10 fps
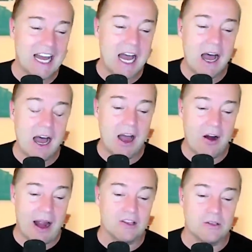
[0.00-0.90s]
All
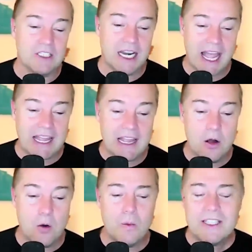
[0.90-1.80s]
right. So today,
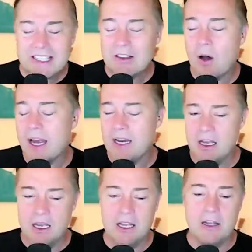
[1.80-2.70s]
we just thought,
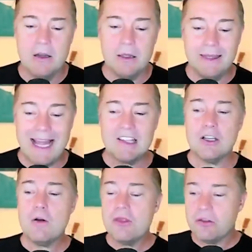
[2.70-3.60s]
let's
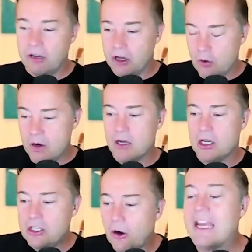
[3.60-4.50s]
go through
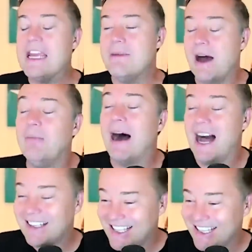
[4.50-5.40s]
your email
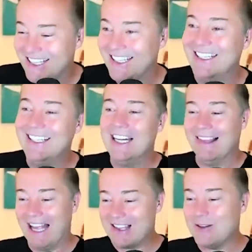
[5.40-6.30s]
box,
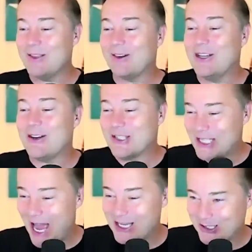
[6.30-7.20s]
let's go through your
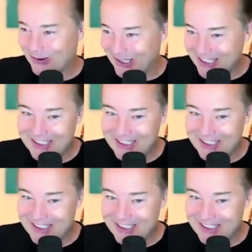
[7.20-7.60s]
schedule